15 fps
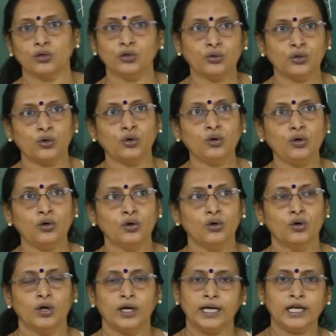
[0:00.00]
You know,
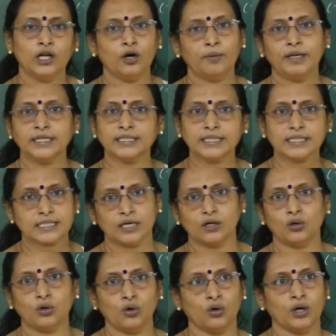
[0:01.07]
denominator
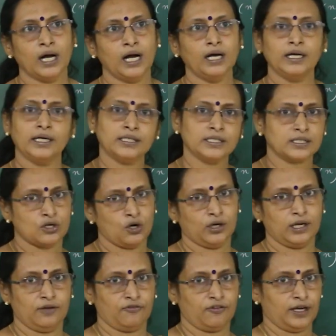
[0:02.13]
0 hoga, it is
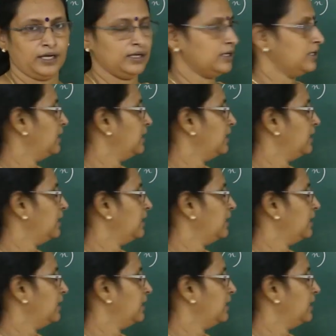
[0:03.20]
not defined.